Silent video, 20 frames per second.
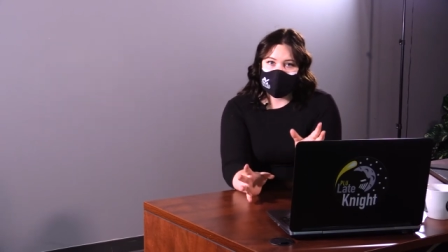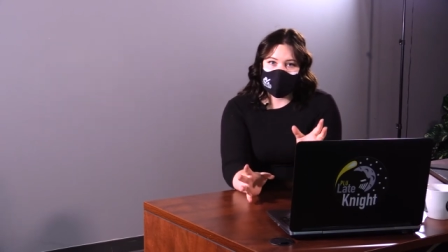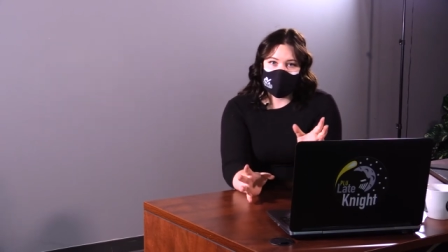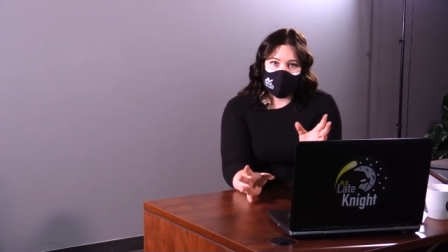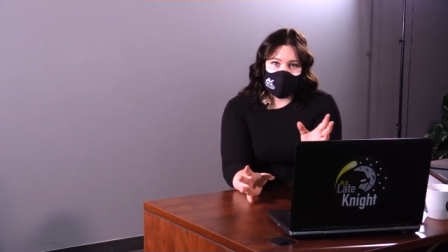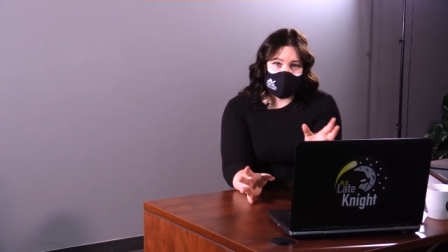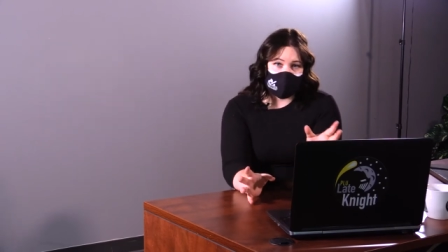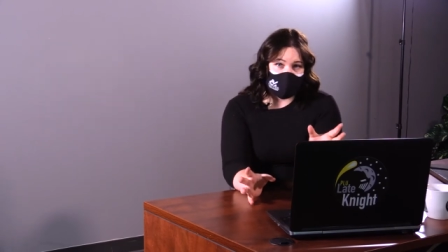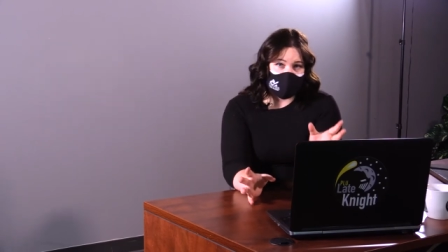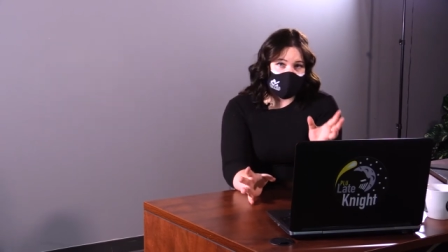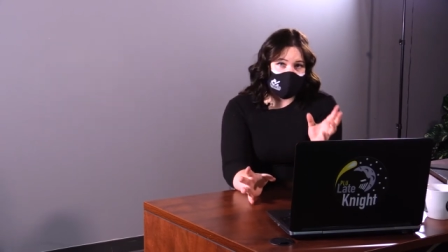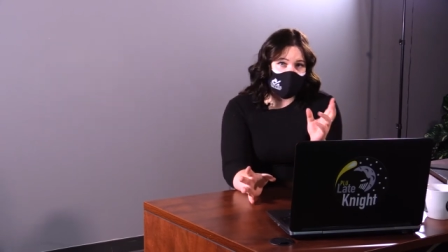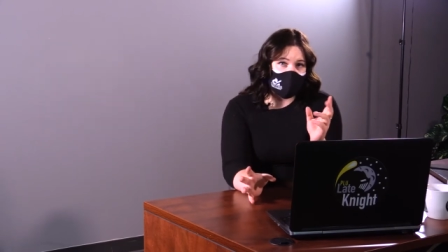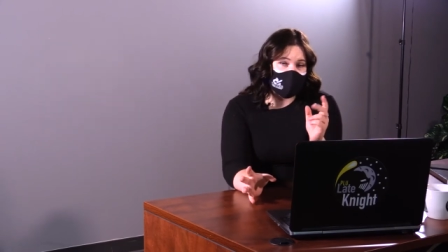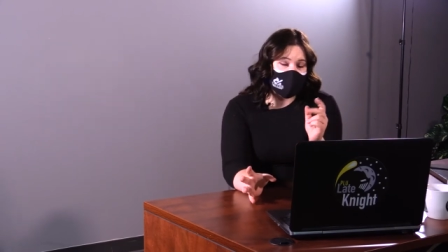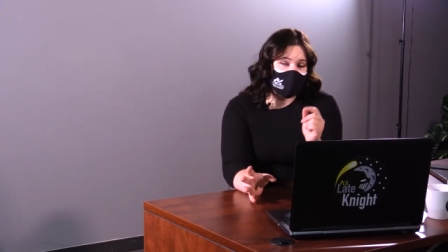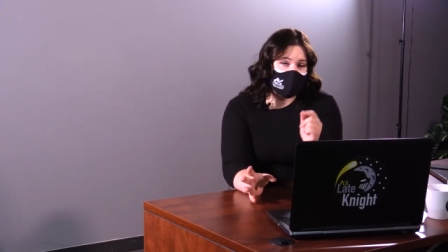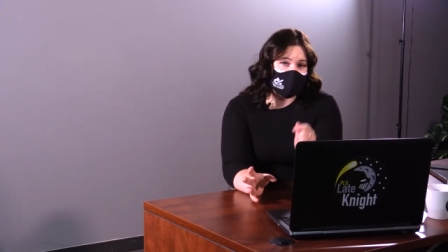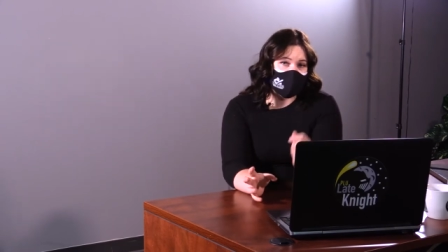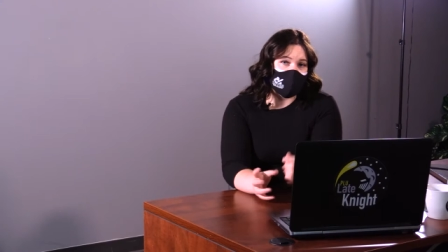and was
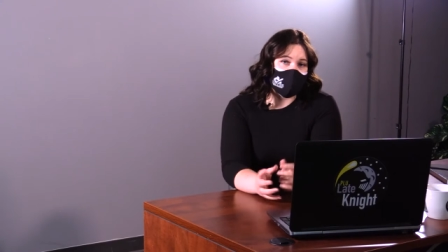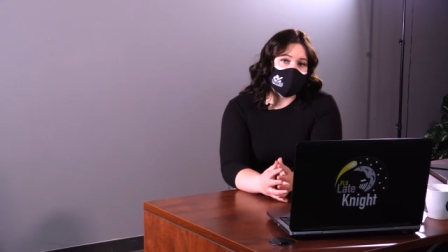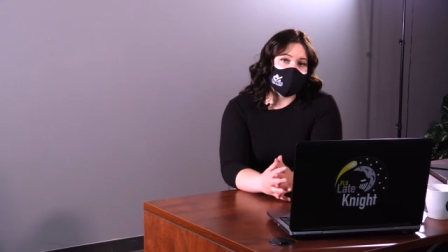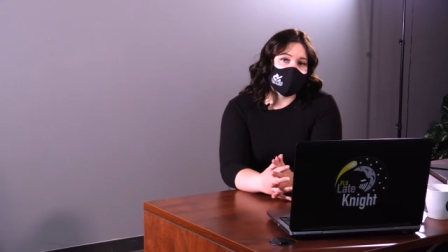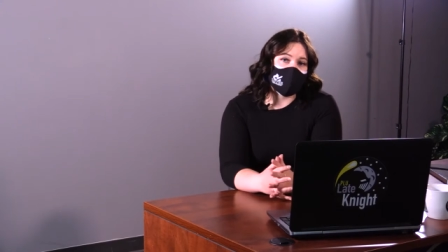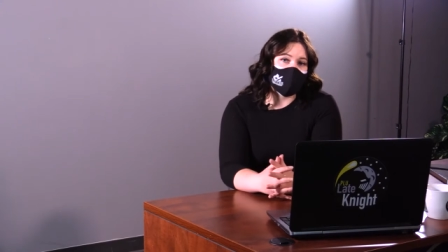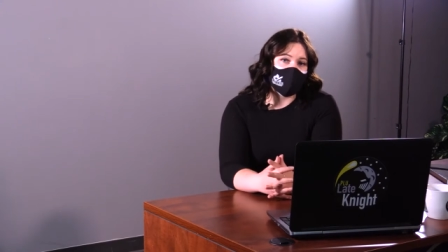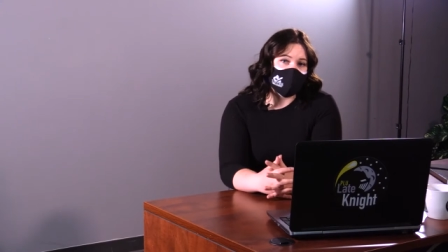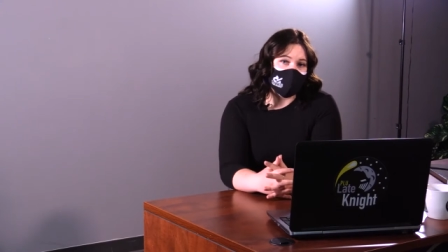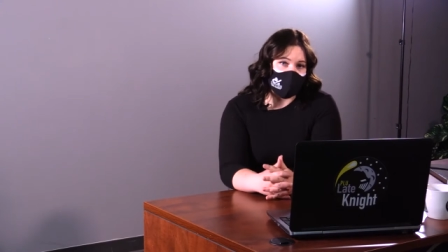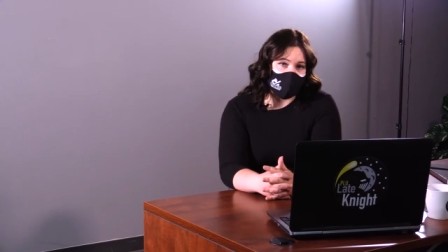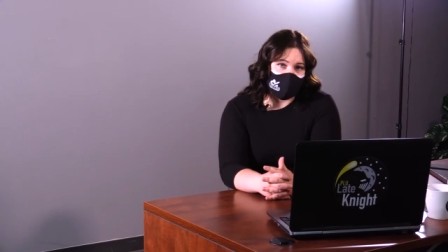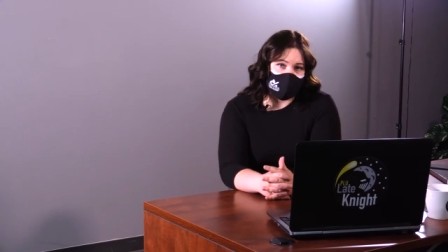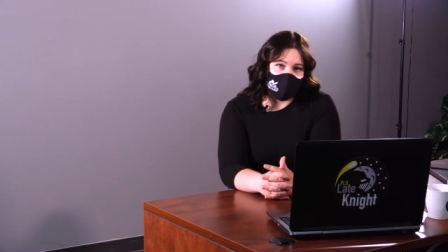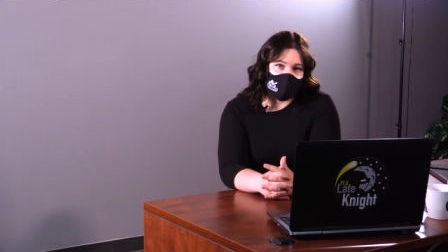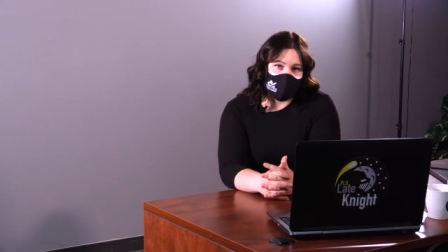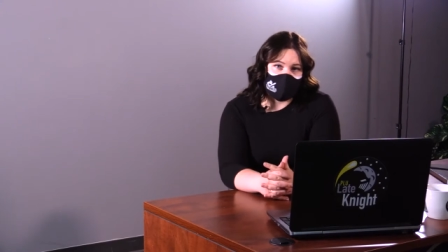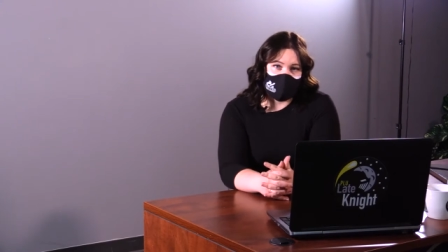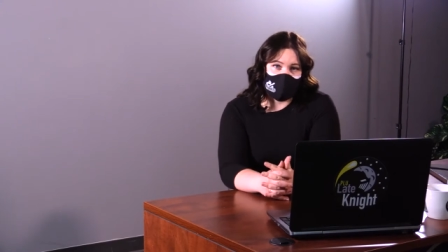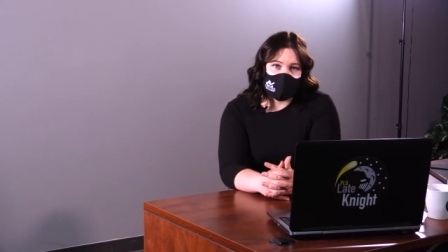considered American
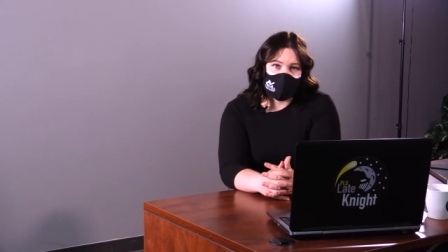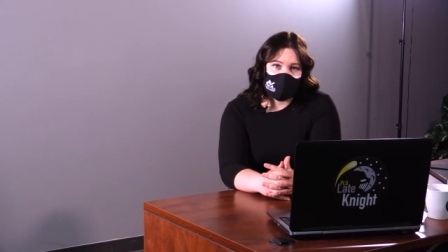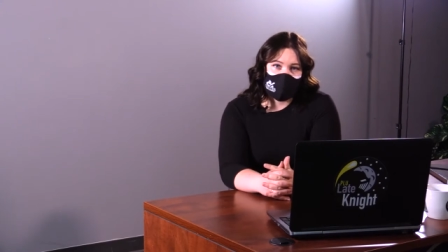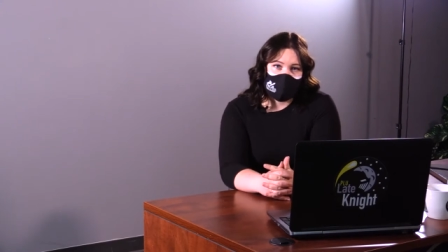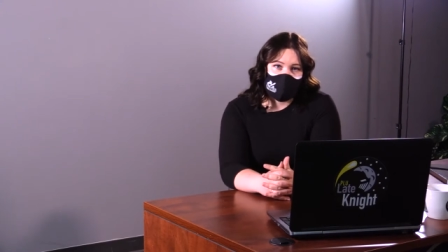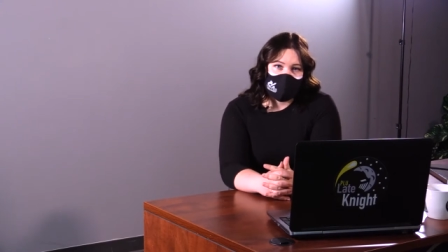royalty,